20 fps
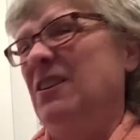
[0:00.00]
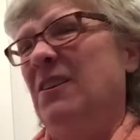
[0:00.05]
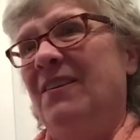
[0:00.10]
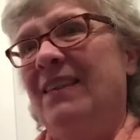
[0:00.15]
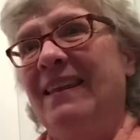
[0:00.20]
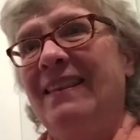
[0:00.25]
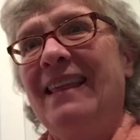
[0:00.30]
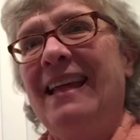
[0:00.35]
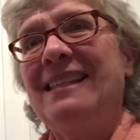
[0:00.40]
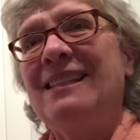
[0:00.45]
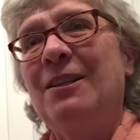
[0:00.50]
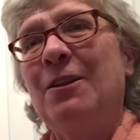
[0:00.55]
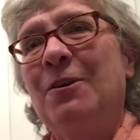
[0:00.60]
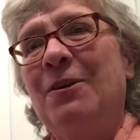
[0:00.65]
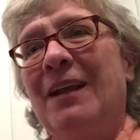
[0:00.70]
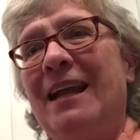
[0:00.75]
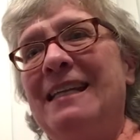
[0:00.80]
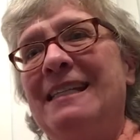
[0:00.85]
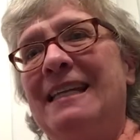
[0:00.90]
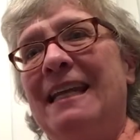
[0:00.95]
you think that's a
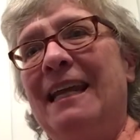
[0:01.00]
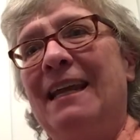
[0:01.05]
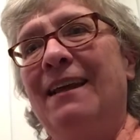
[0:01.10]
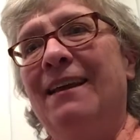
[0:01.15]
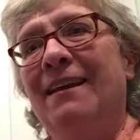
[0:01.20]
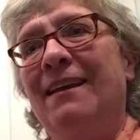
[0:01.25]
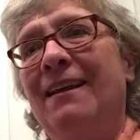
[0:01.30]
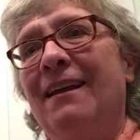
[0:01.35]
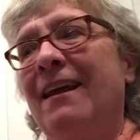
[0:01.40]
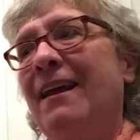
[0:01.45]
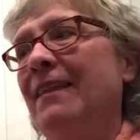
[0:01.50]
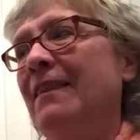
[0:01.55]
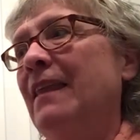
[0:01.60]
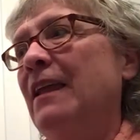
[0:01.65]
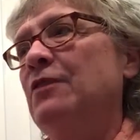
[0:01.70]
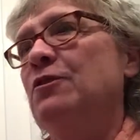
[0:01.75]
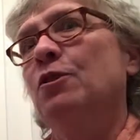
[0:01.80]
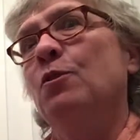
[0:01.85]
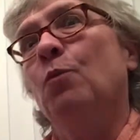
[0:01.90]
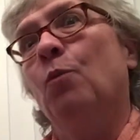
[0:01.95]
good idea? They
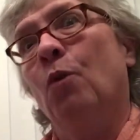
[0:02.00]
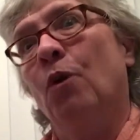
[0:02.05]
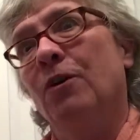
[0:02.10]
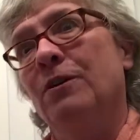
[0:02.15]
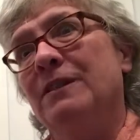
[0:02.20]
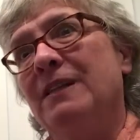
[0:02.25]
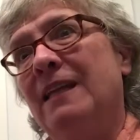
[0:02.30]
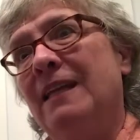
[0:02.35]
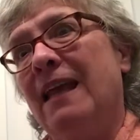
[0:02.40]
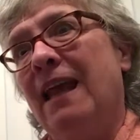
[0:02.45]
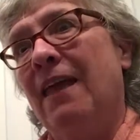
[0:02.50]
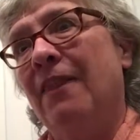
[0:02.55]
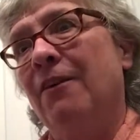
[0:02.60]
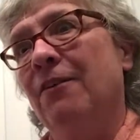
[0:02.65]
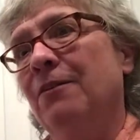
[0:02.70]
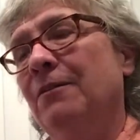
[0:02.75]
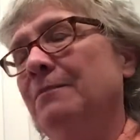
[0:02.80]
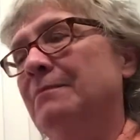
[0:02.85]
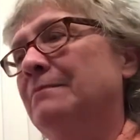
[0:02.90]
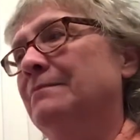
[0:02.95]
should work
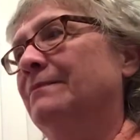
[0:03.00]
together.